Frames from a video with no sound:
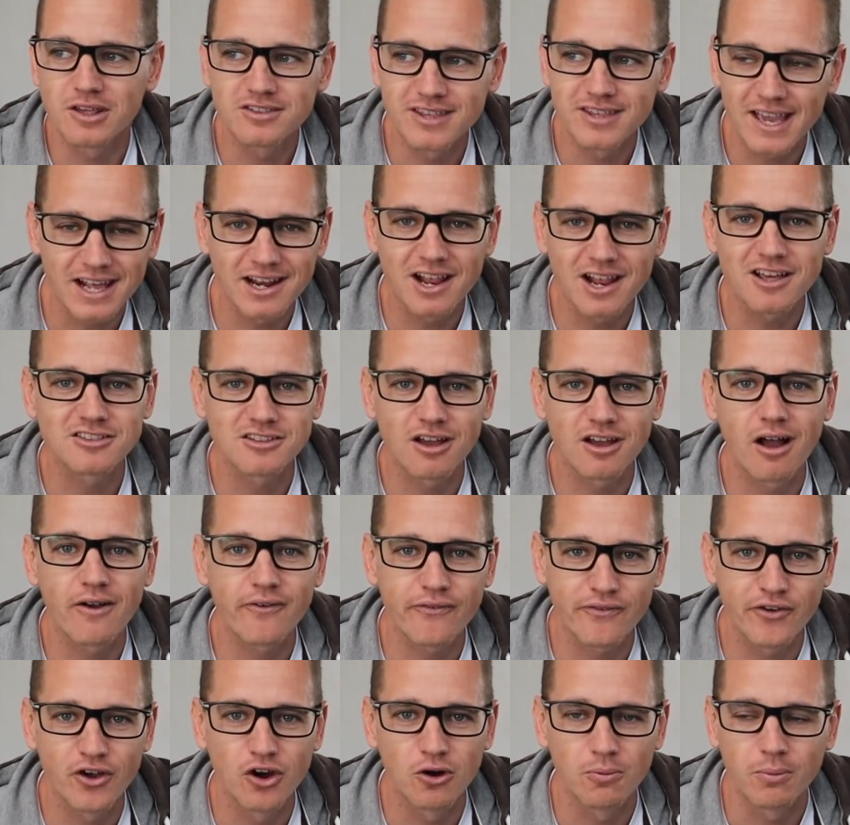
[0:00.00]
The second I
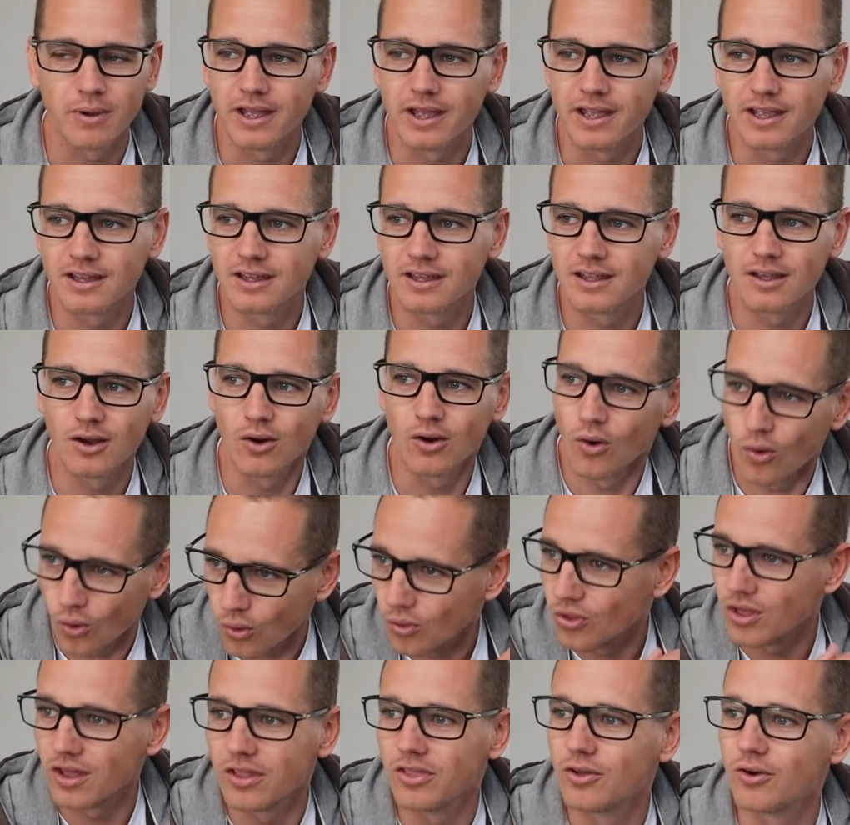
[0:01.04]
start filming,
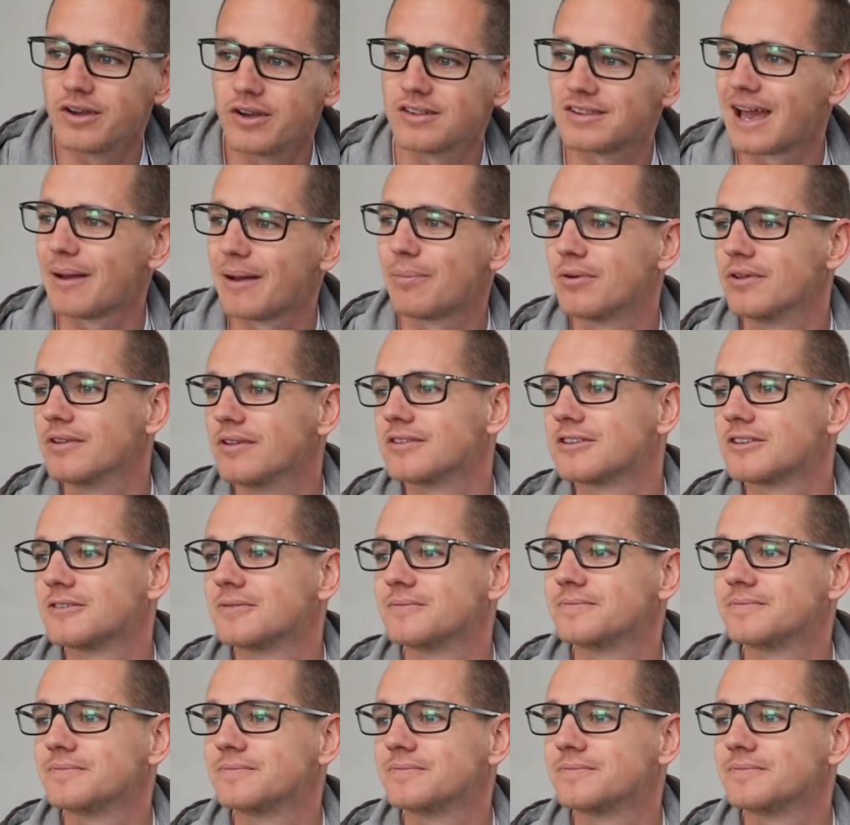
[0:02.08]
all the noise happens.